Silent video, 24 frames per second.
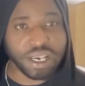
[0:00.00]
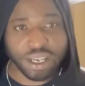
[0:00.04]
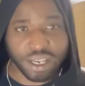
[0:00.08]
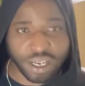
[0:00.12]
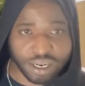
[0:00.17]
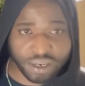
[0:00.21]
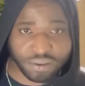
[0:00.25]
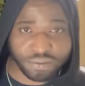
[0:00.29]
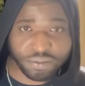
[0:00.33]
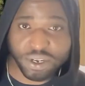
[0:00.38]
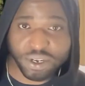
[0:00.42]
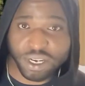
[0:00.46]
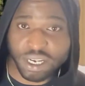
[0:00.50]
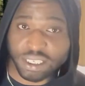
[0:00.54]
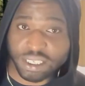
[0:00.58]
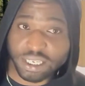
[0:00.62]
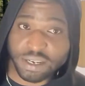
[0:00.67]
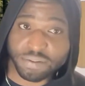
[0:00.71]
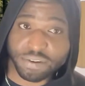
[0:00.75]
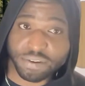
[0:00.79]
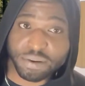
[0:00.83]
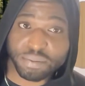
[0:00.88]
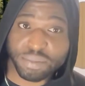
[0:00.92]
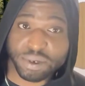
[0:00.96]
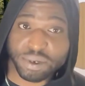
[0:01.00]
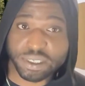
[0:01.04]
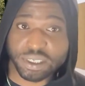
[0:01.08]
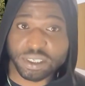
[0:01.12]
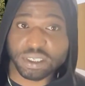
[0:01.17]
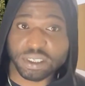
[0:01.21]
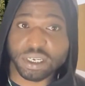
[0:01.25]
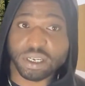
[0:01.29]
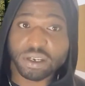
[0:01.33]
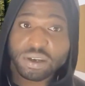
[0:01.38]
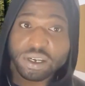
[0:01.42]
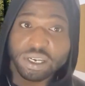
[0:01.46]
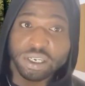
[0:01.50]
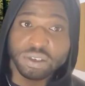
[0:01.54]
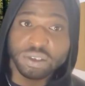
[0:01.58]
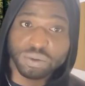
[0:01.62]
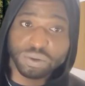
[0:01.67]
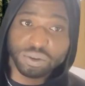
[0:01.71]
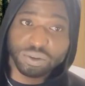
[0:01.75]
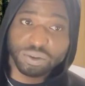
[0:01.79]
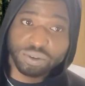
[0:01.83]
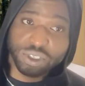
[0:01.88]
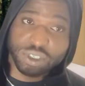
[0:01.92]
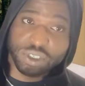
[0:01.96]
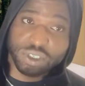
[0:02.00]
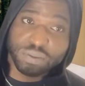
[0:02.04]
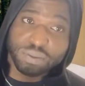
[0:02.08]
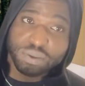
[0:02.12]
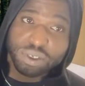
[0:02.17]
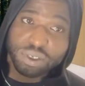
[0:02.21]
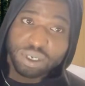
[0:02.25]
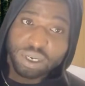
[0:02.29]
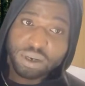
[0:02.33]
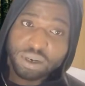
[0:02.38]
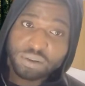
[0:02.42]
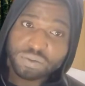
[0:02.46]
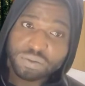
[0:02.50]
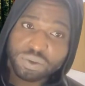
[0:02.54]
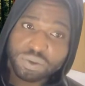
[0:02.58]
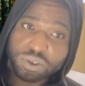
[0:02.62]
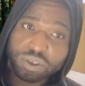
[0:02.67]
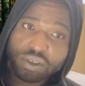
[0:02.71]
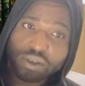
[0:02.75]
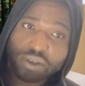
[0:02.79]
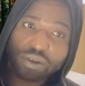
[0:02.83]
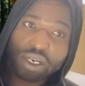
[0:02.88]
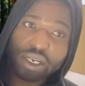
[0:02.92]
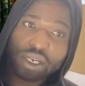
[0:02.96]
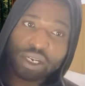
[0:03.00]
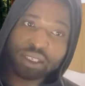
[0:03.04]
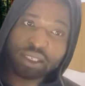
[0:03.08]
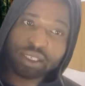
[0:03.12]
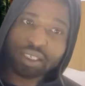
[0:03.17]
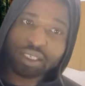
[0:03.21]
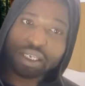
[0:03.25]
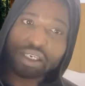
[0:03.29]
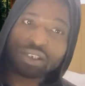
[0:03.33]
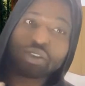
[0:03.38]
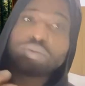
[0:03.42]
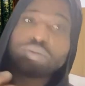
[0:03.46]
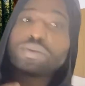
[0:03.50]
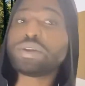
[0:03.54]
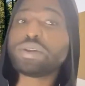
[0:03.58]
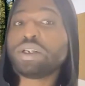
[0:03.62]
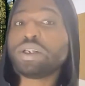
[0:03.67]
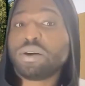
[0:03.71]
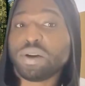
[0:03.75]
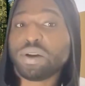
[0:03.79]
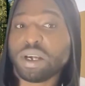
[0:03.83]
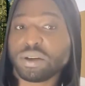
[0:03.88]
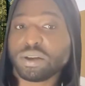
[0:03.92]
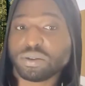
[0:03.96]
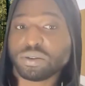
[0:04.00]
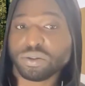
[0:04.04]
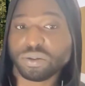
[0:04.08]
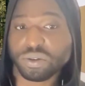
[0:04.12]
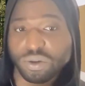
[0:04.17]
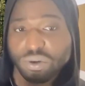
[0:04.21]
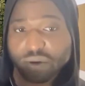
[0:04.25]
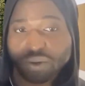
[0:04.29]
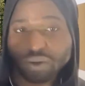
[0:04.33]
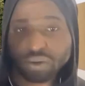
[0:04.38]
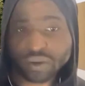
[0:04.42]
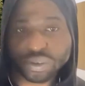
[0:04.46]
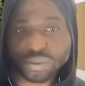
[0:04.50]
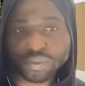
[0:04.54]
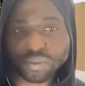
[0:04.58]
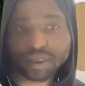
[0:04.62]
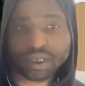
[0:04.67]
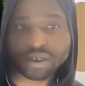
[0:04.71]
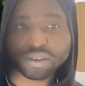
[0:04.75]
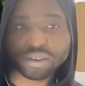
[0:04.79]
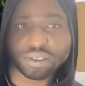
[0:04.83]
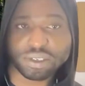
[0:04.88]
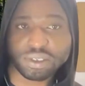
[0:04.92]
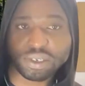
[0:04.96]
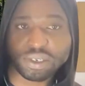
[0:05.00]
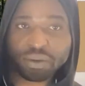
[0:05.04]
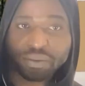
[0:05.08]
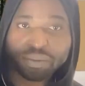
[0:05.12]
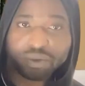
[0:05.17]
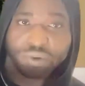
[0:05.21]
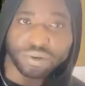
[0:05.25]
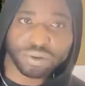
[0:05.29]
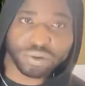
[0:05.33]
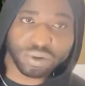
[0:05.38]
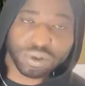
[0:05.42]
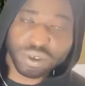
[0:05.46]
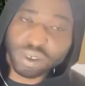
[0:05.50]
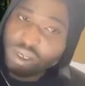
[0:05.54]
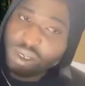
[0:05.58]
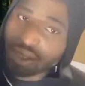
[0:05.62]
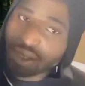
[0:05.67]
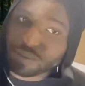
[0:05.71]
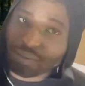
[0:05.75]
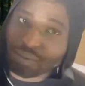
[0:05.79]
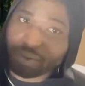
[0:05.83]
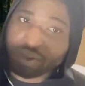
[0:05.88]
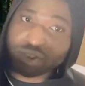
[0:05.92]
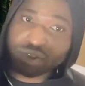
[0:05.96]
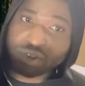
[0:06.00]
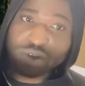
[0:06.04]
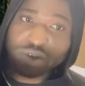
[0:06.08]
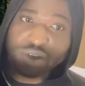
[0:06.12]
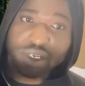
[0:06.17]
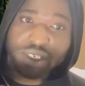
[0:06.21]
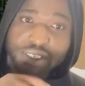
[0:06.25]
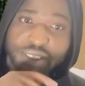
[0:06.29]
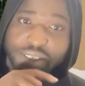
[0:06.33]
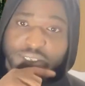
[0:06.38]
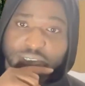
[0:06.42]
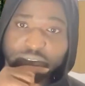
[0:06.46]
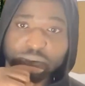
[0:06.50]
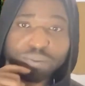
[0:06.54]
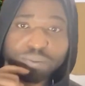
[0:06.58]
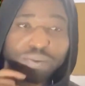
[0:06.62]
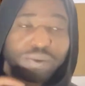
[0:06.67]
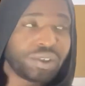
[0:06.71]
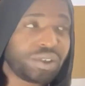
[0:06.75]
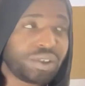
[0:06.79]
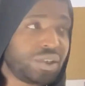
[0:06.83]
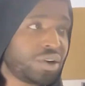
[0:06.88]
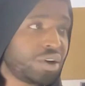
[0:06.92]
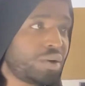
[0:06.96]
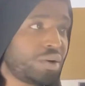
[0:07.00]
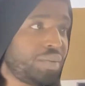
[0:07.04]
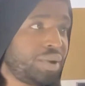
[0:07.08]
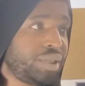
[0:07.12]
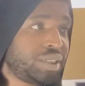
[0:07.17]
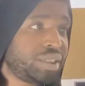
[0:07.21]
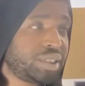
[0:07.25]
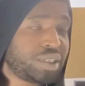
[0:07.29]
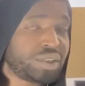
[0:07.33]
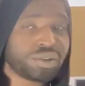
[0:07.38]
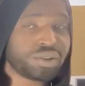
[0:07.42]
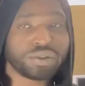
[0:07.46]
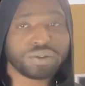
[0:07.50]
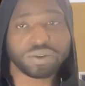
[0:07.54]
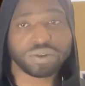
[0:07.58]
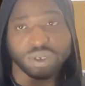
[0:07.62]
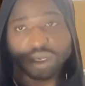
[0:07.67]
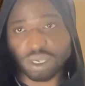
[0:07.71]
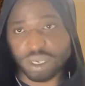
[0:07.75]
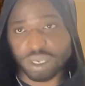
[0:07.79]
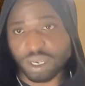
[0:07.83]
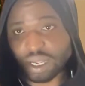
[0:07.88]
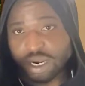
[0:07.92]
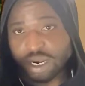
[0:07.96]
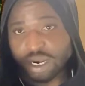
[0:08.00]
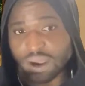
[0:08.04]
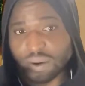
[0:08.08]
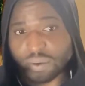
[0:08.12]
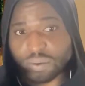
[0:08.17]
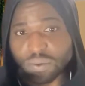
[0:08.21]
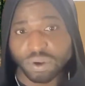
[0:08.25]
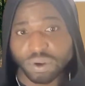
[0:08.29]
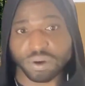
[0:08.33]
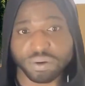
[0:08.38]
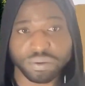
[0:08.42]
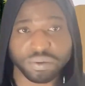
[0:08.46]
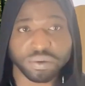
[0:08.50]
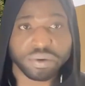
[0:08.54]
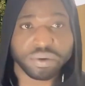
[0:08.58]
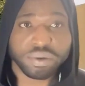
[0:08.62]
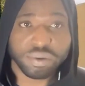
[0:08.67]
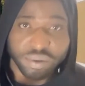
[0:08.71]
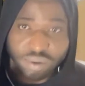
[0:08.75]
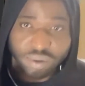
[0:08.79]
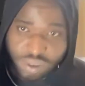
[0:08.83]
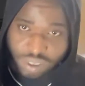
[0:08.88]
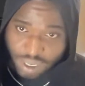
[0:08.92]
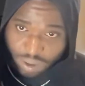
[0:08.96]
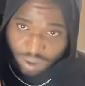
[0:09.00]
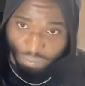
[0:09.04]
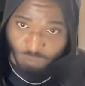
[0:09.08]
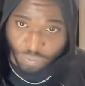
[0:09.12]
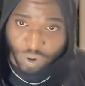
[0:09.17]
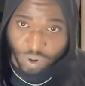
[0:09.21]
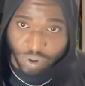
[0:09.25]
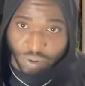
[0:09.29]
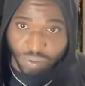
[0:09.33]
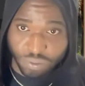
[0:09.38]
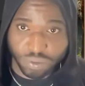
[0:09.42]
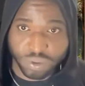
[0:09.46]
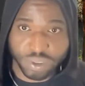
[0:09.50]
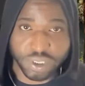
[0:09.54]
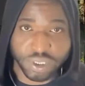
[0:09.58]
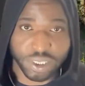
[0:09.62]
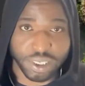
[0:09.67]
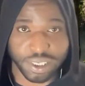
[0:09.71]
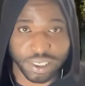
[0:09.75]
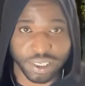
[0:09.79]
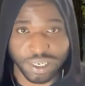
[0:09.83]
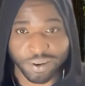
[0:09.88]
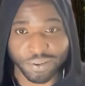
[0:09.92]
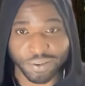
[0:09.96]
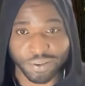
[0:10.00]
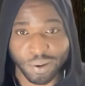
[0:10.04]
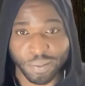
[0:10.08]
And if you guys have any message that you guys want to reach me out with, you guys think there's something that I would like to know or something that you think that would be good, please don't hesitate to put it in the comment section, okay? And I will check it out.